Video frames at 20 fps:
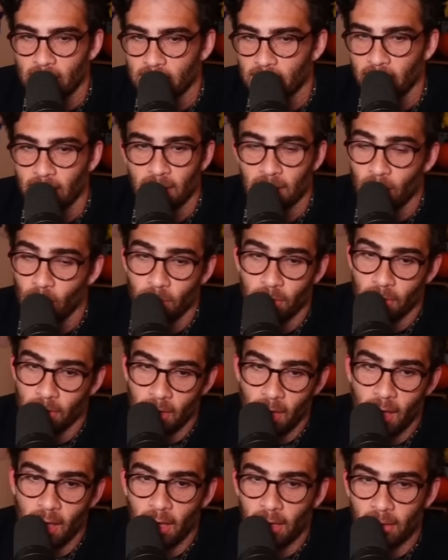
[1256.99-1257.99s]
It's like, no, they're
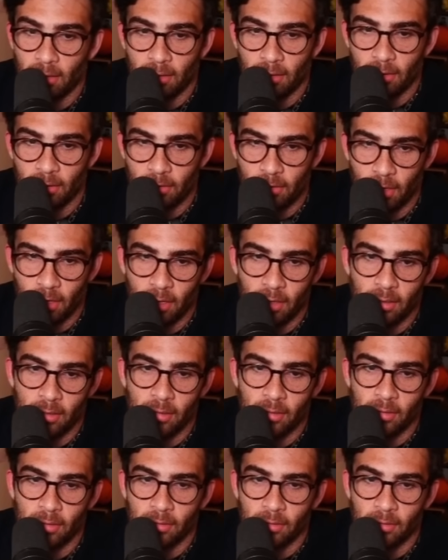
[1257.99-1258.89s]
not, okay?